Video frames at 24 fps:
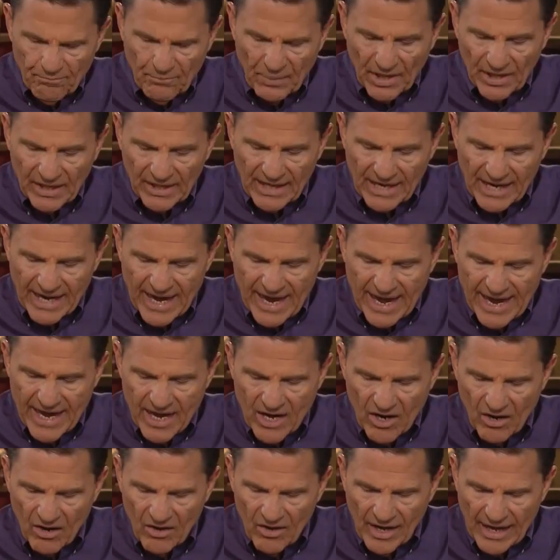But
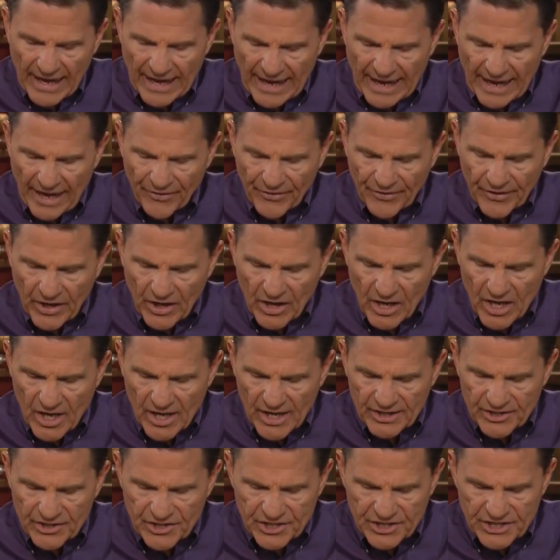now hath
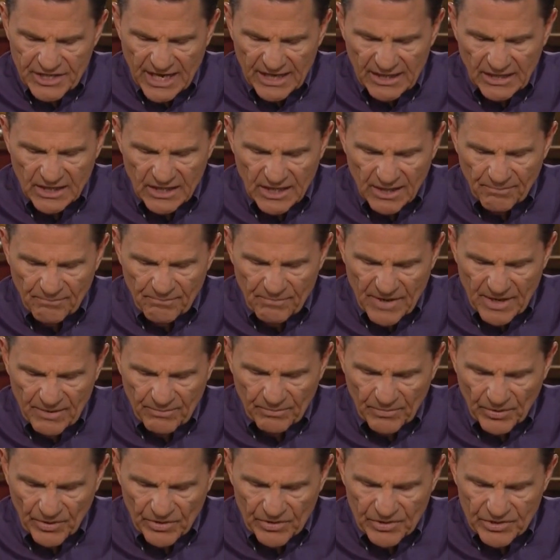God set the
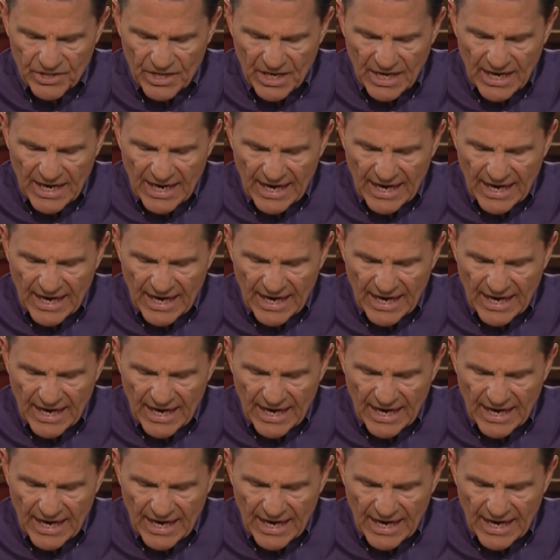members,